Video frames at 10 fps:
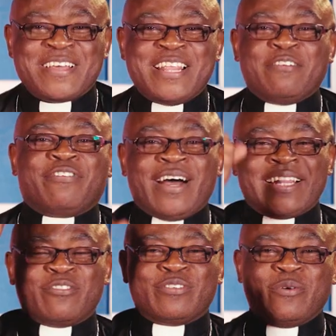the
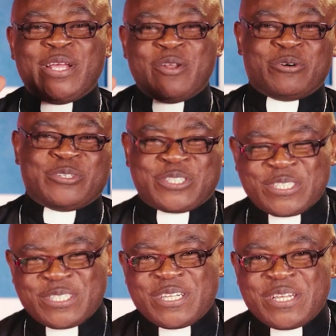Father of the widows,
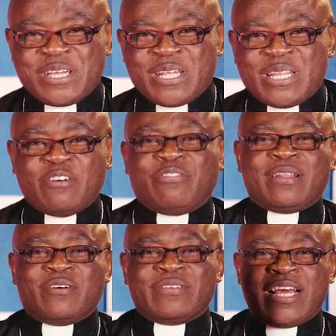the
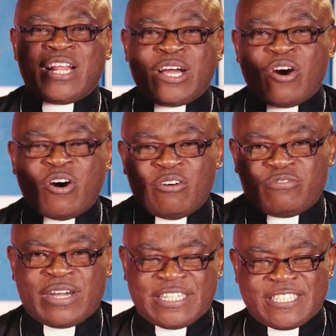Father of the
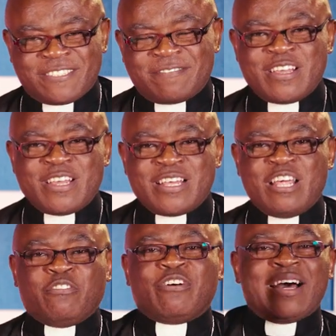orphans,
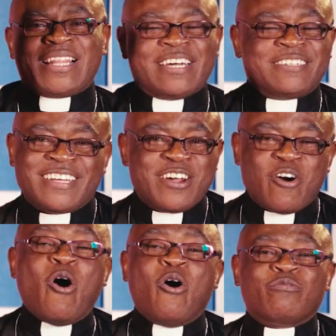the Father
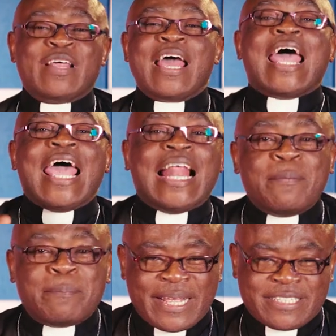of the
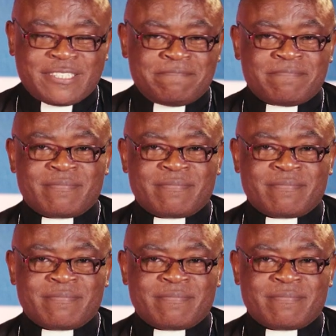helpless,